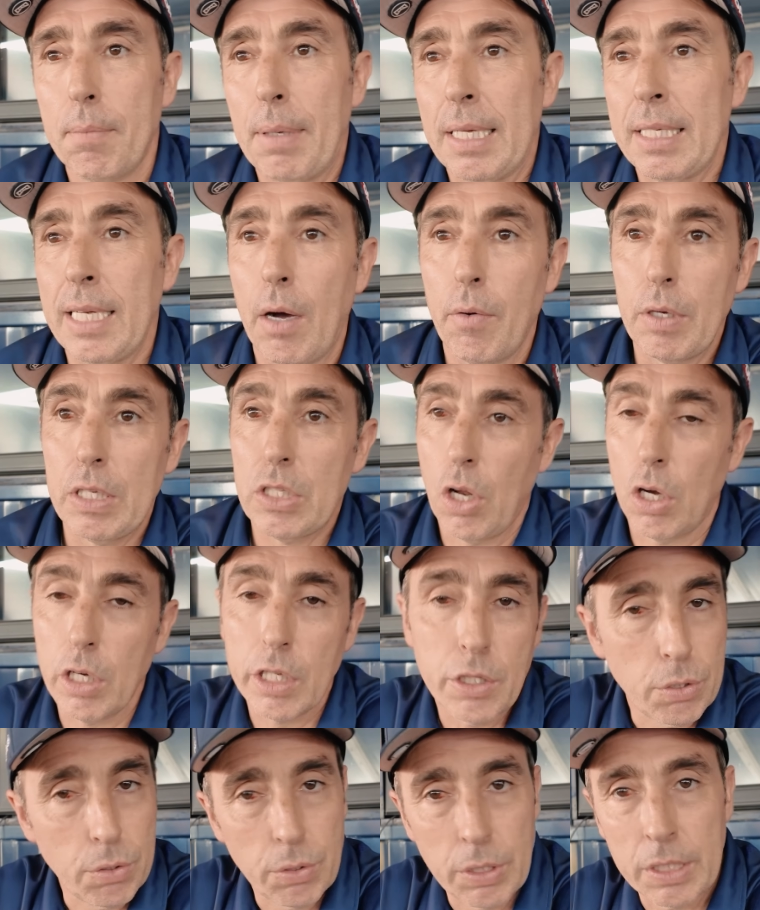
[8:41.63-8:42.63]
And now it's
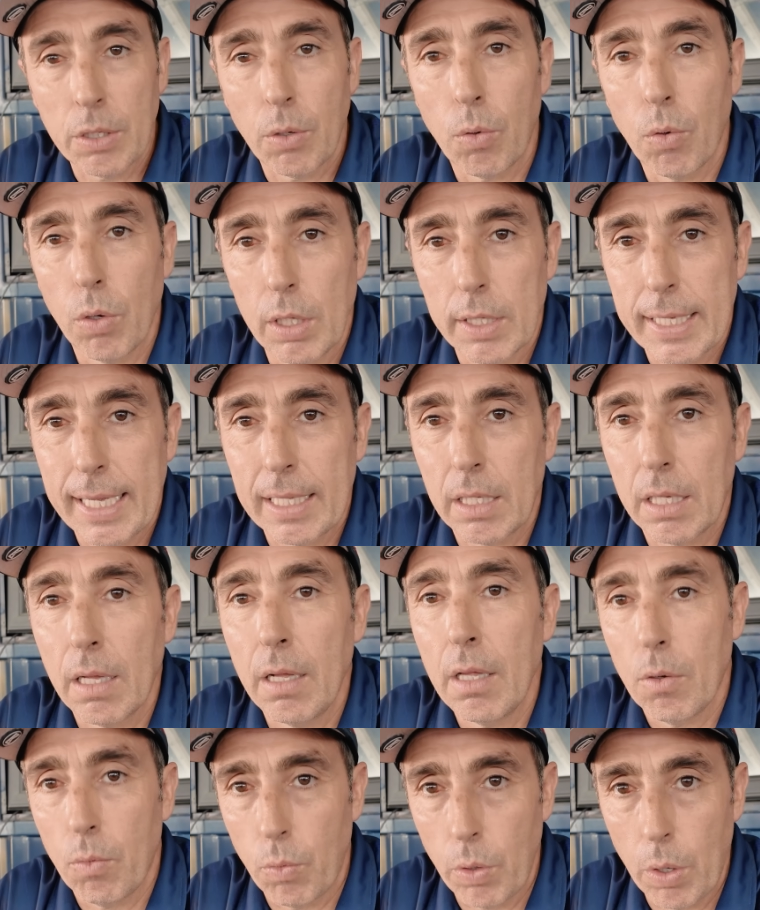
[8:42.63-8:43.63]
only two in the world that
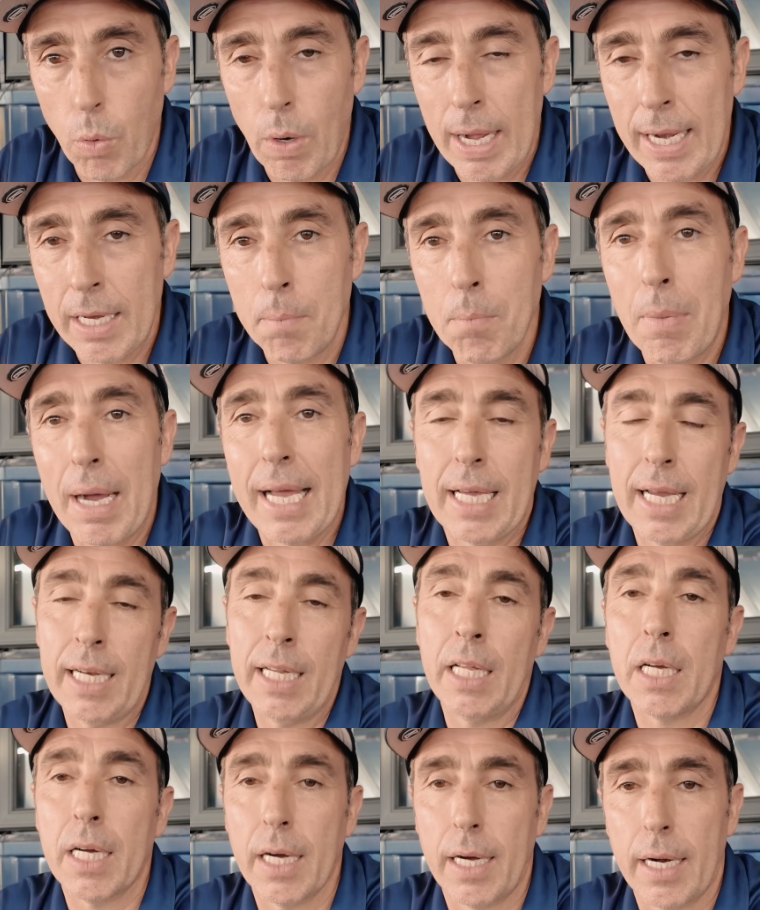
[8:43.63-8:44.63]
we won in bike
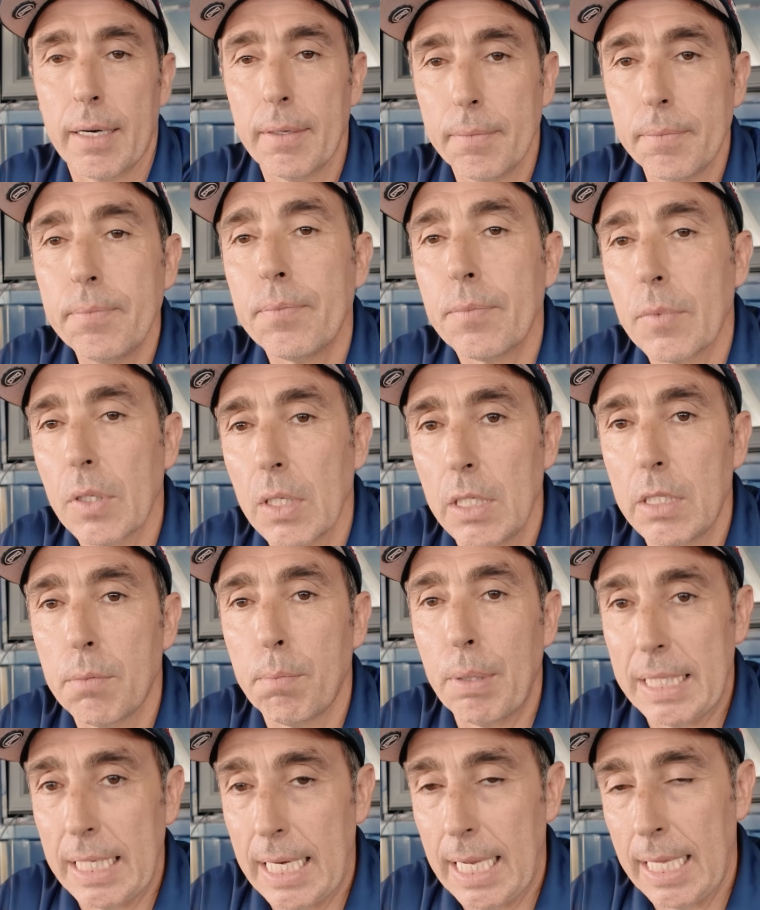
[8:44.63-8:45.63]
and in car. It's
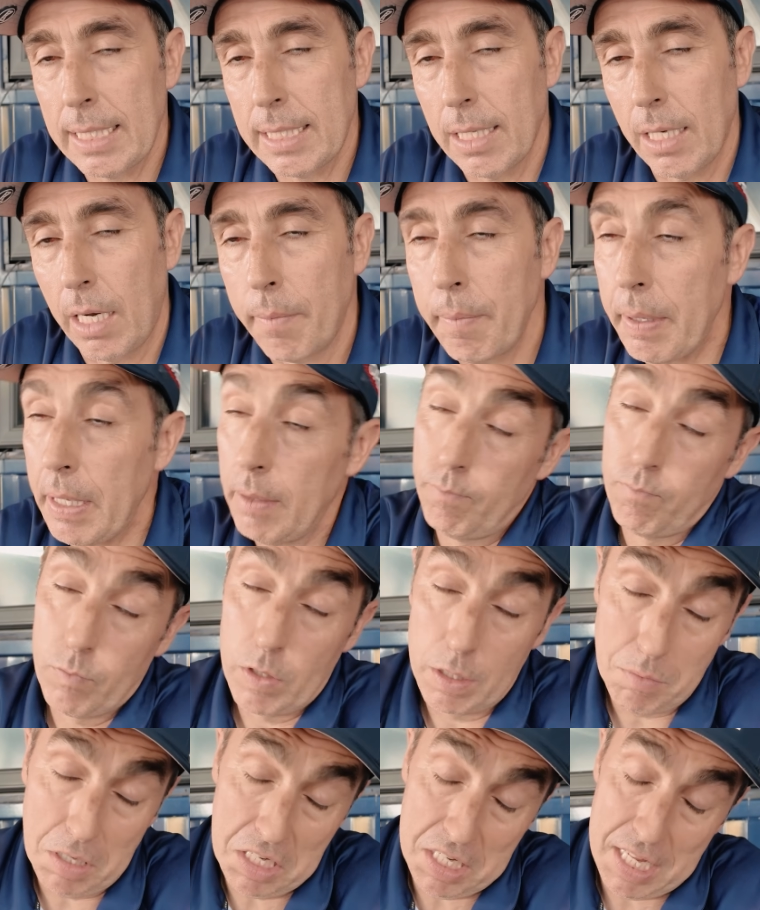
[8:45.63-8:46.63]
Peter Hansel and me.
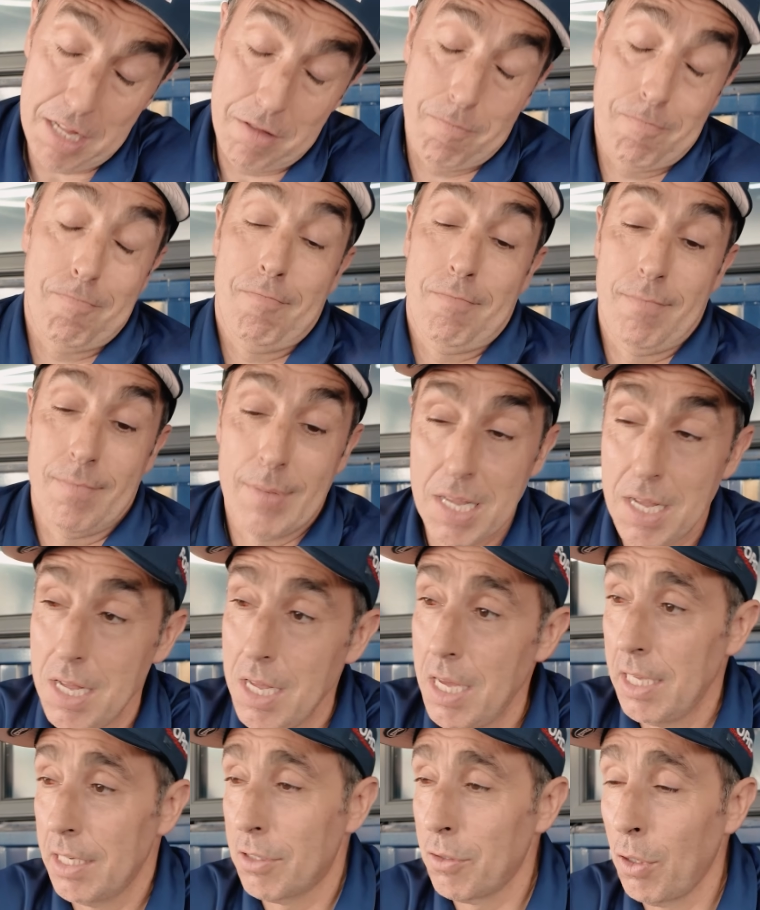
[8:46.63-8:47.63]

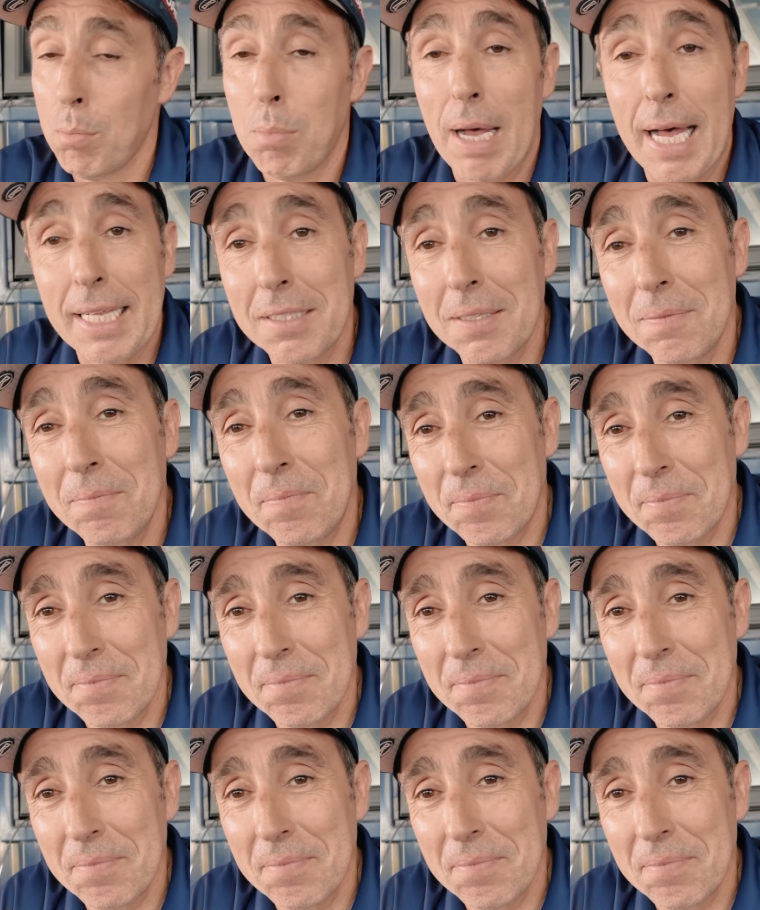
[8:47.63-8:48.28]
It's not bad.